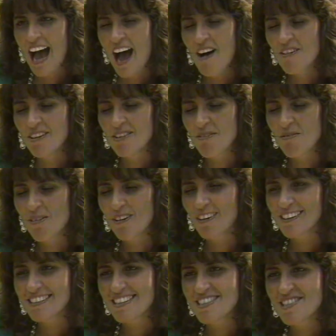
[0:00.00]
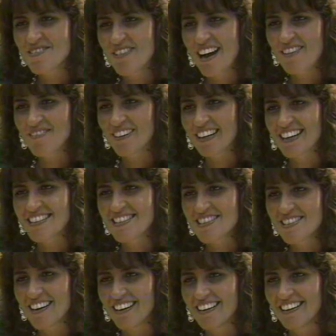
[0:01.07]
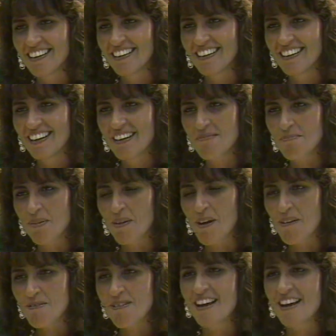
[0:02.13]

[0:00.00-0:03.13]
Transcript: How in the world did you ever get started in pro